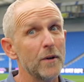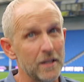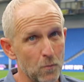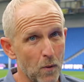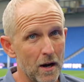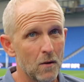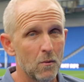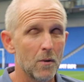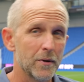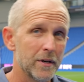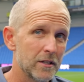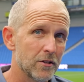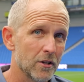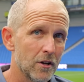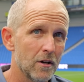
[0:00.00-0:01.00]
we did well, what we
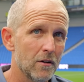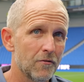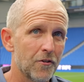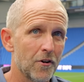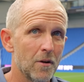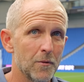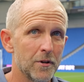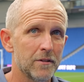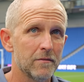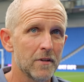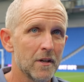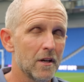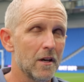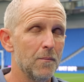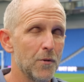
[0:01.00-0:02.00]
need to learn from, and
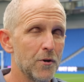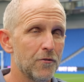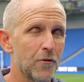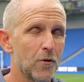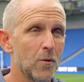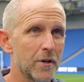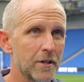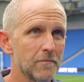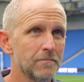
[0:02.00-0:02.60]
move forward.